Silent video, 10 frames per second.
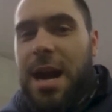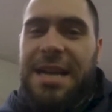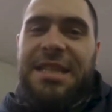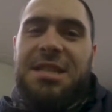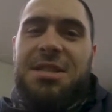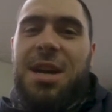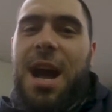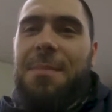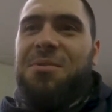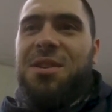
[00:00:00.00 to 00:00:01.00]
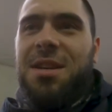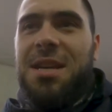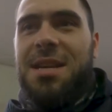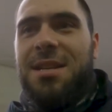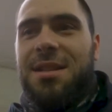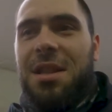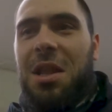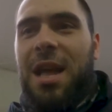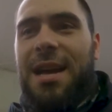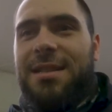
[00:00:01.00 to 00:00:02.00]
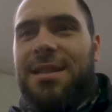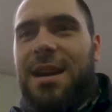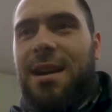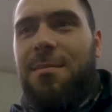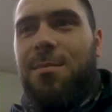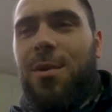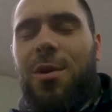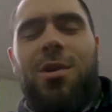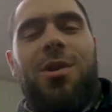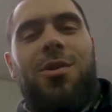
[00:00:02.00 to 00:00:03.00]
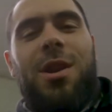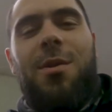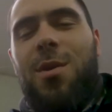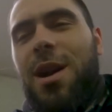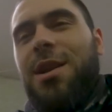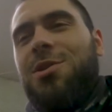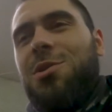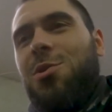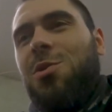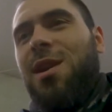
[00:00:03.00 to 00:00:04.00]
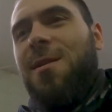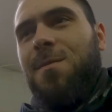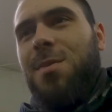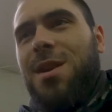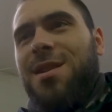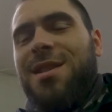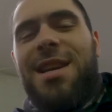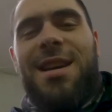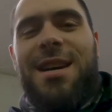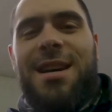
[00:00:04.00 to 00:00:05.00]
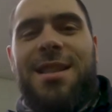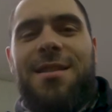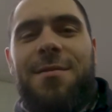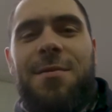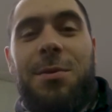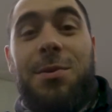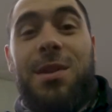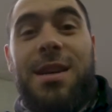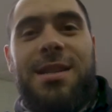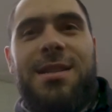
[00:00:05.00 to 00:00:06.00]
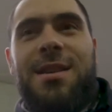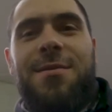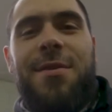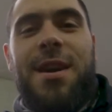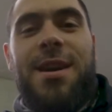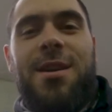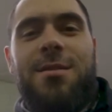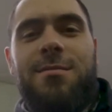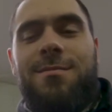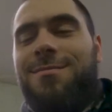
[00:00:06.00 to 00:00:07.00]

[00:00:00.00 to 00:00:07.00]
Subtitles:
I stopped the last time earlier than I wanted to because I caught the fuel lines on fire.